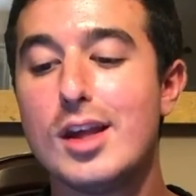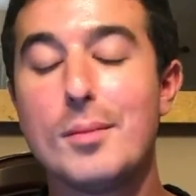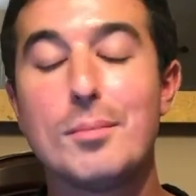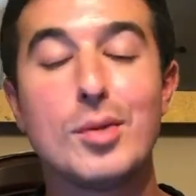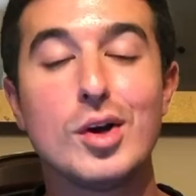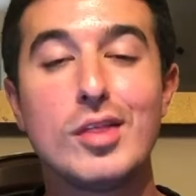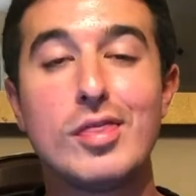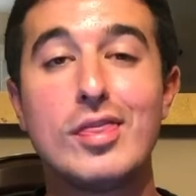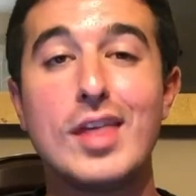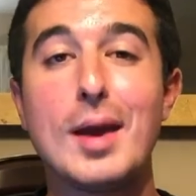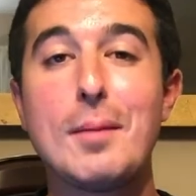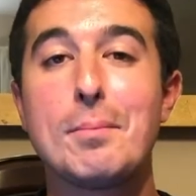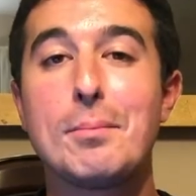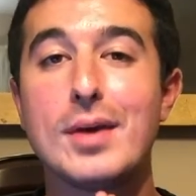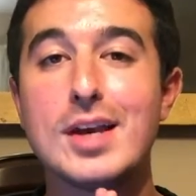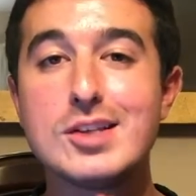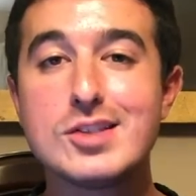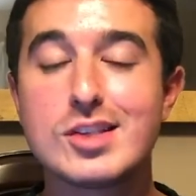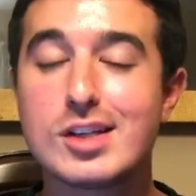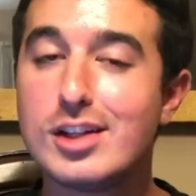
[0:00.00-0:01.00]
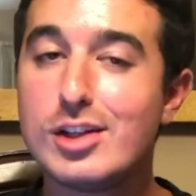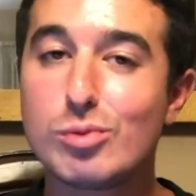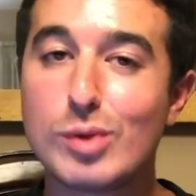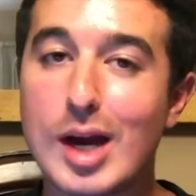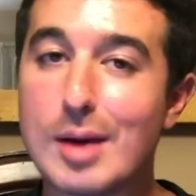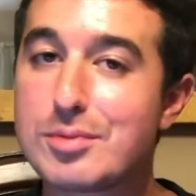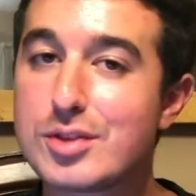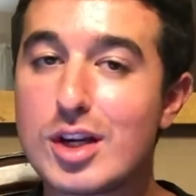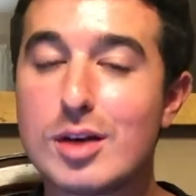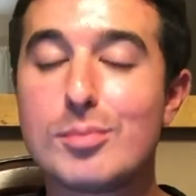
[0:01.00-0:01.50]
But that basically
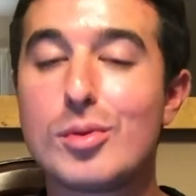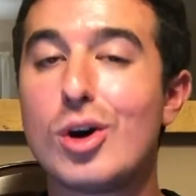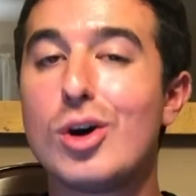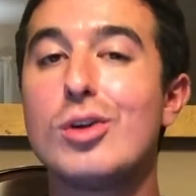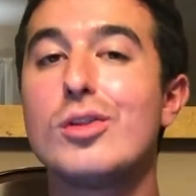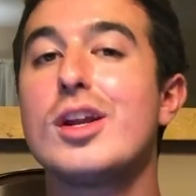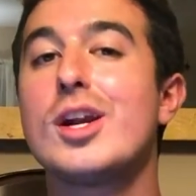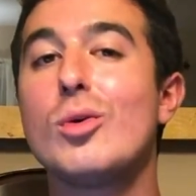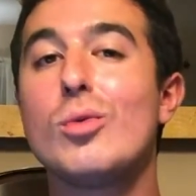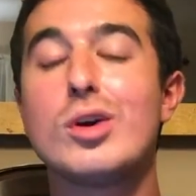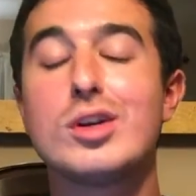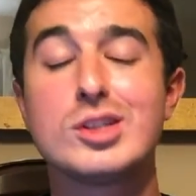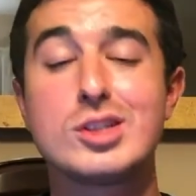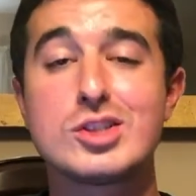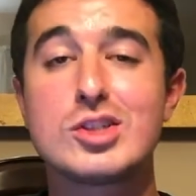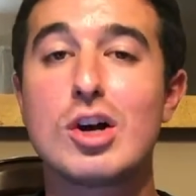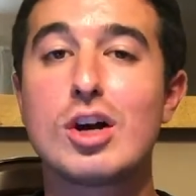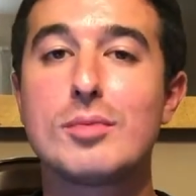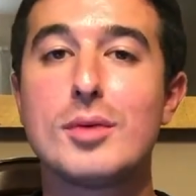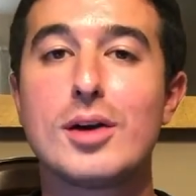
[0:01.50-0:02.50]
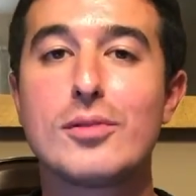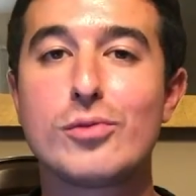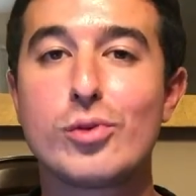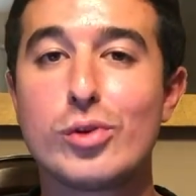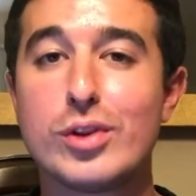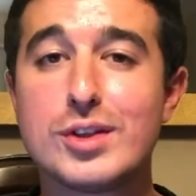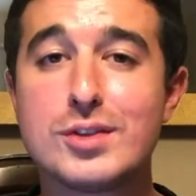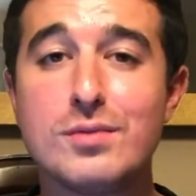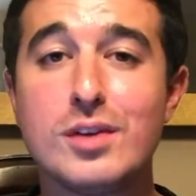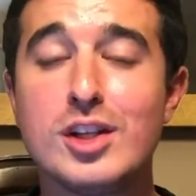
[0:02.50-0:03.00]
wraps up all that I wanted to talk about for
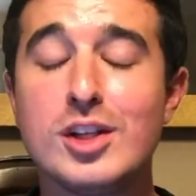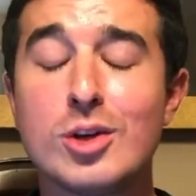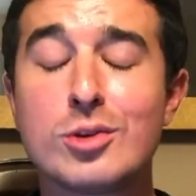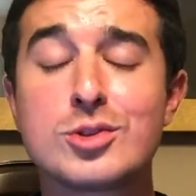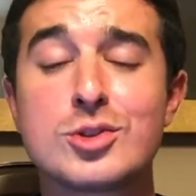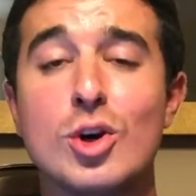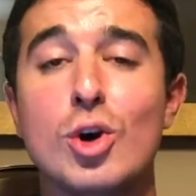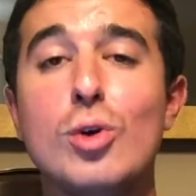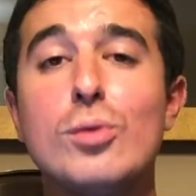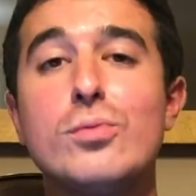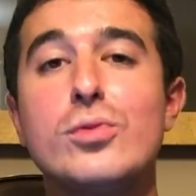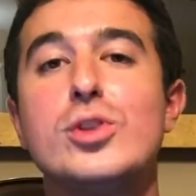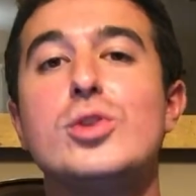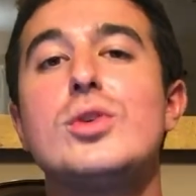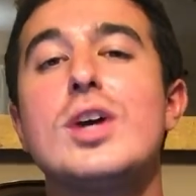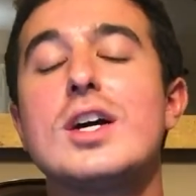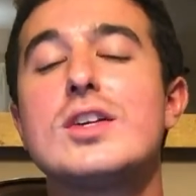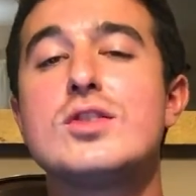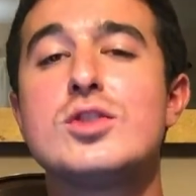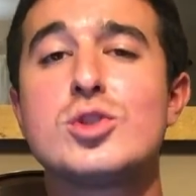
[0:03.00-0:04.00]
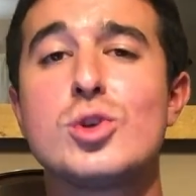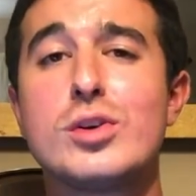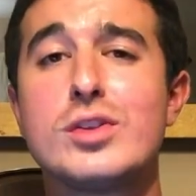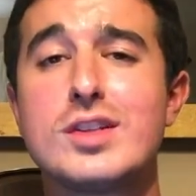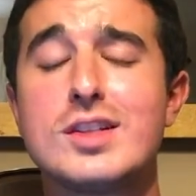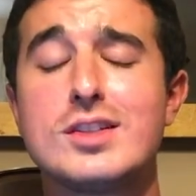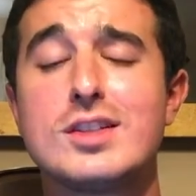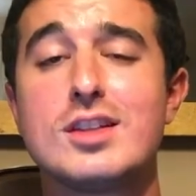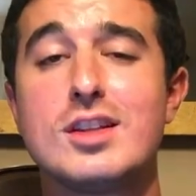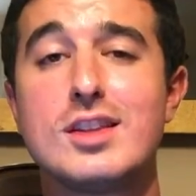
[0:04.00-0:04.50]
this video. So hopefully you guys
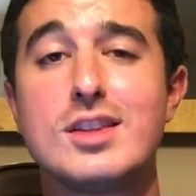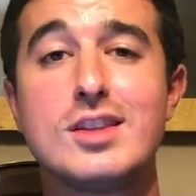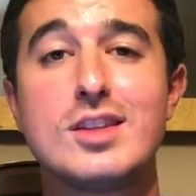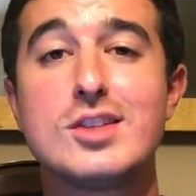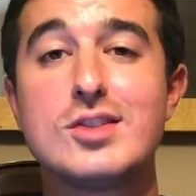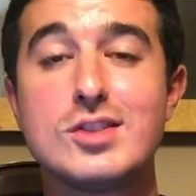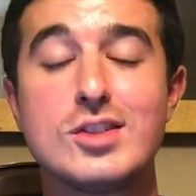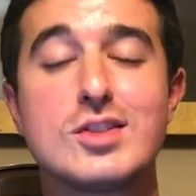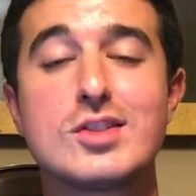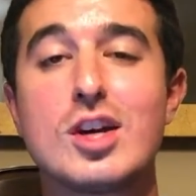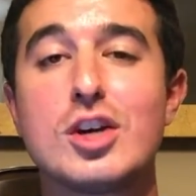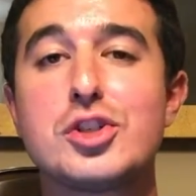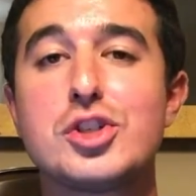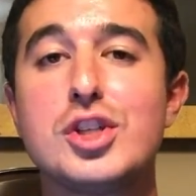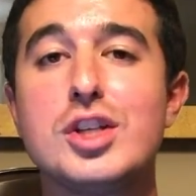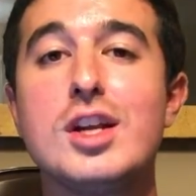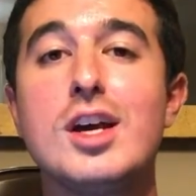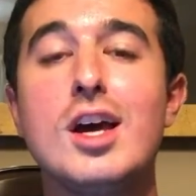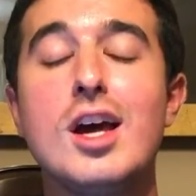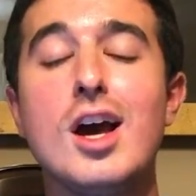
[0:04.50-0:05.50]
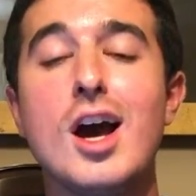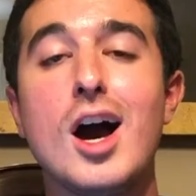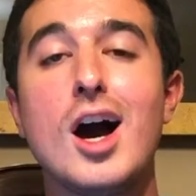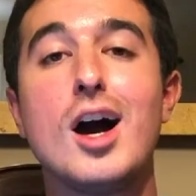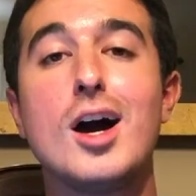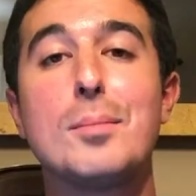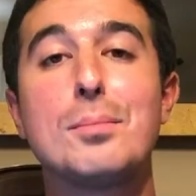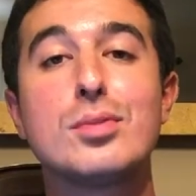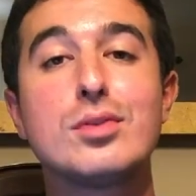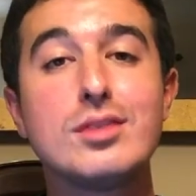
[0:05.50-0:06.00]
enjoyed this discussion.
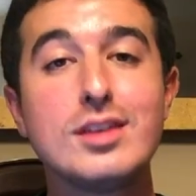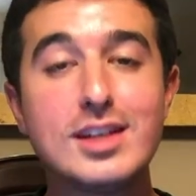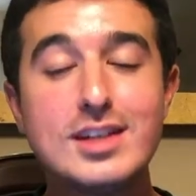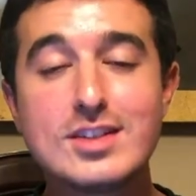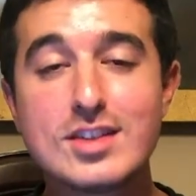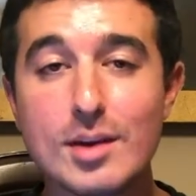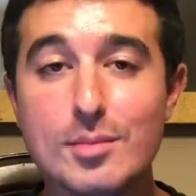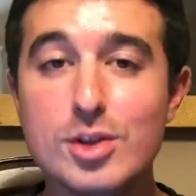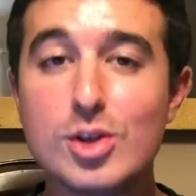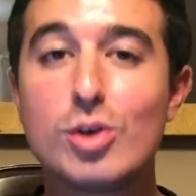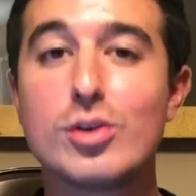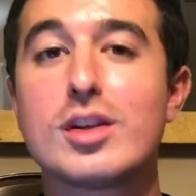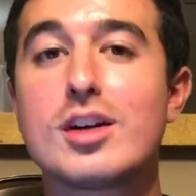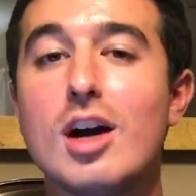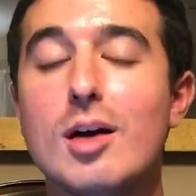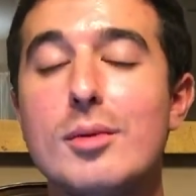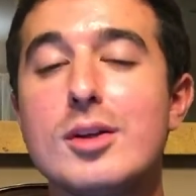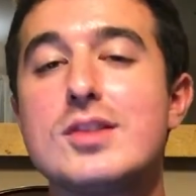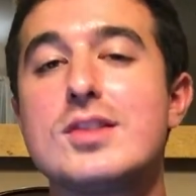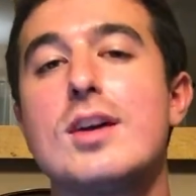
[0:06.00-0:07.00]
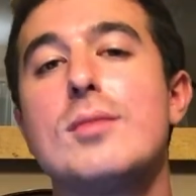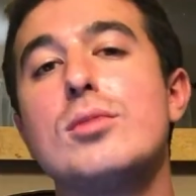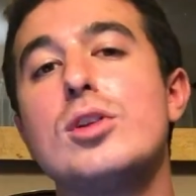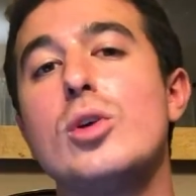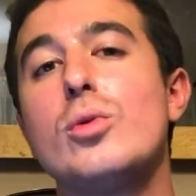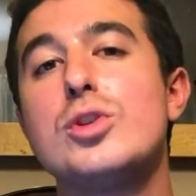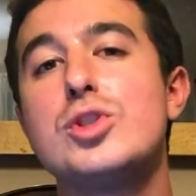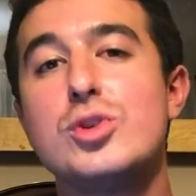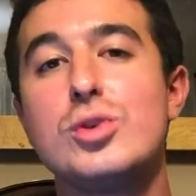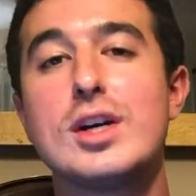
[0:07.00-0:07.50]
Please let me know in the comments down below
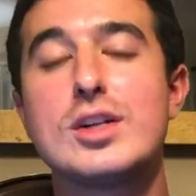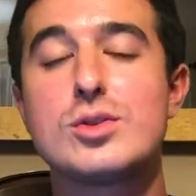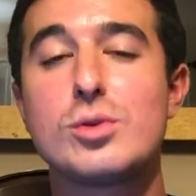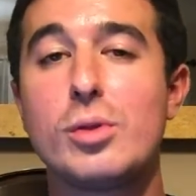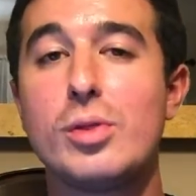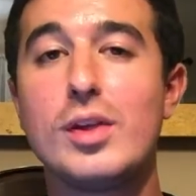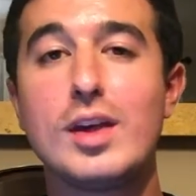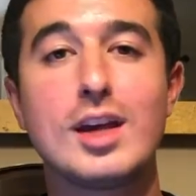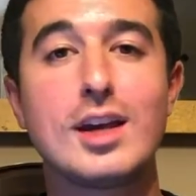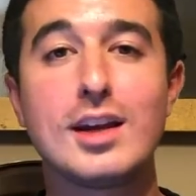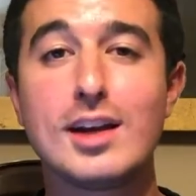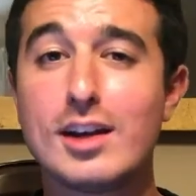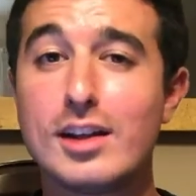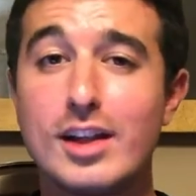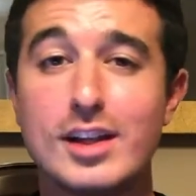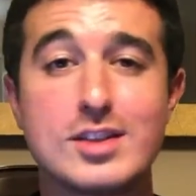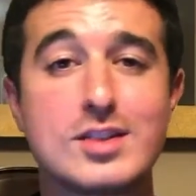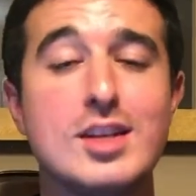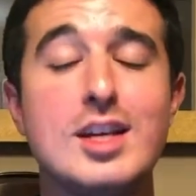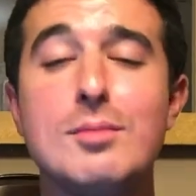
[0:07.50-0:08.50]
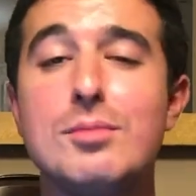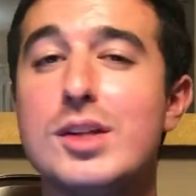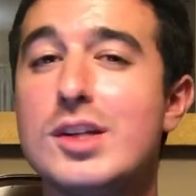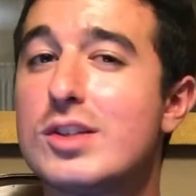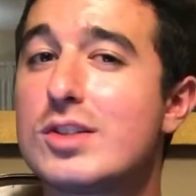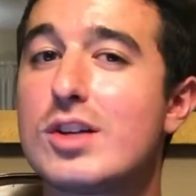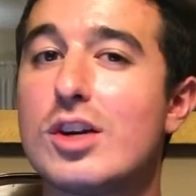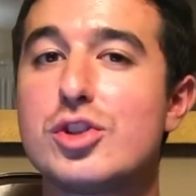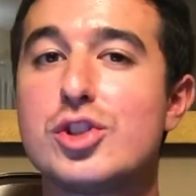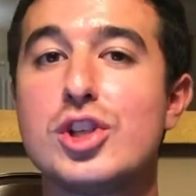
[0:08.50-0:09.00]
what you guys are thinking. Let's keep the
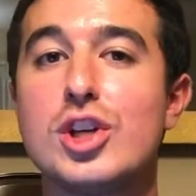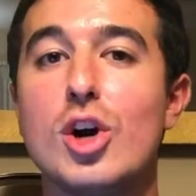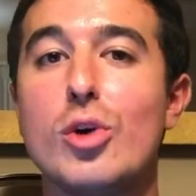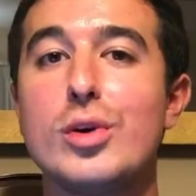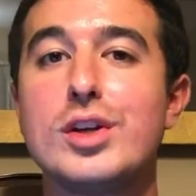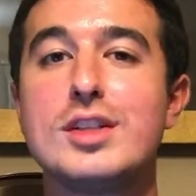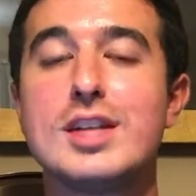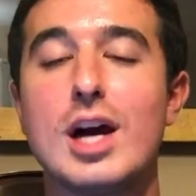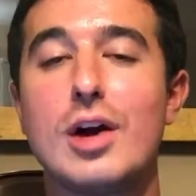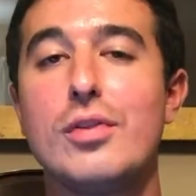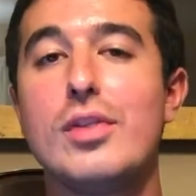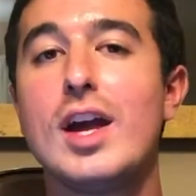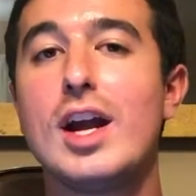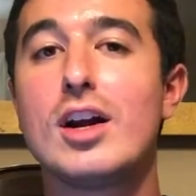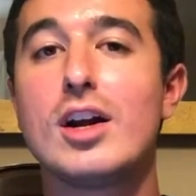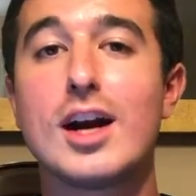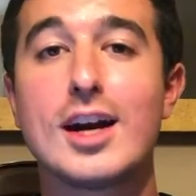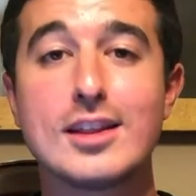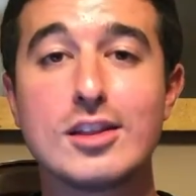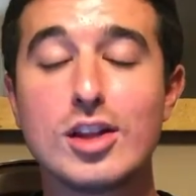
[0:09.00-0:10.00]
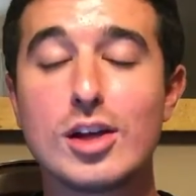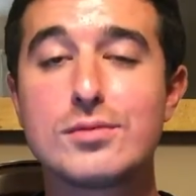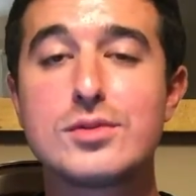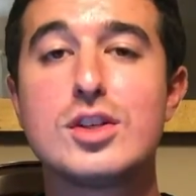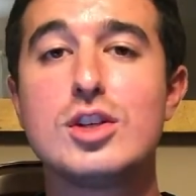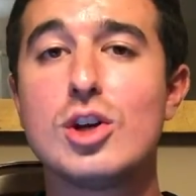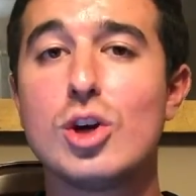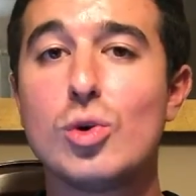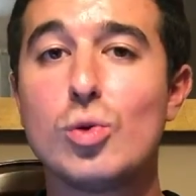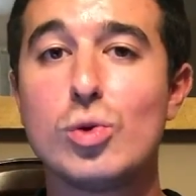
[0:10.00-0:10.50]
discussion going down there. I'd love
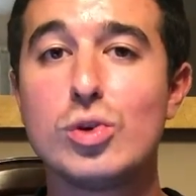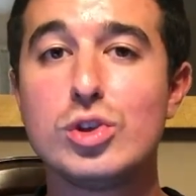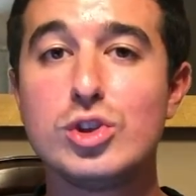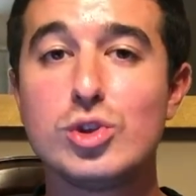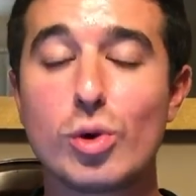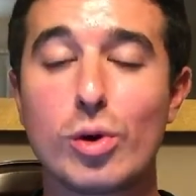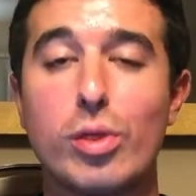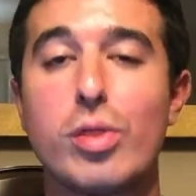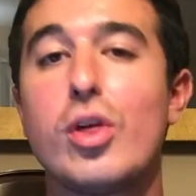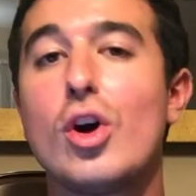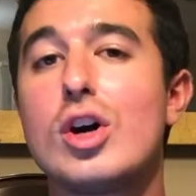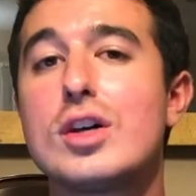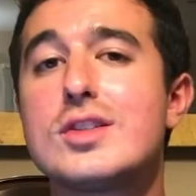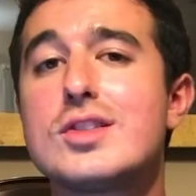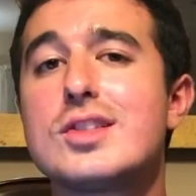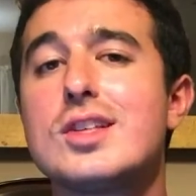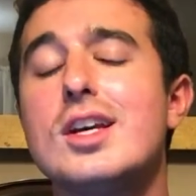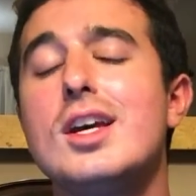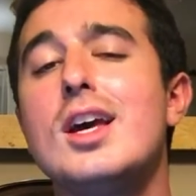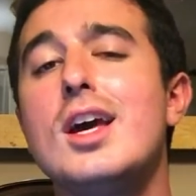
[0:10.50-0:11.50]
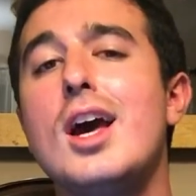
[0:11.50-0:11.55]
to know your thoughts.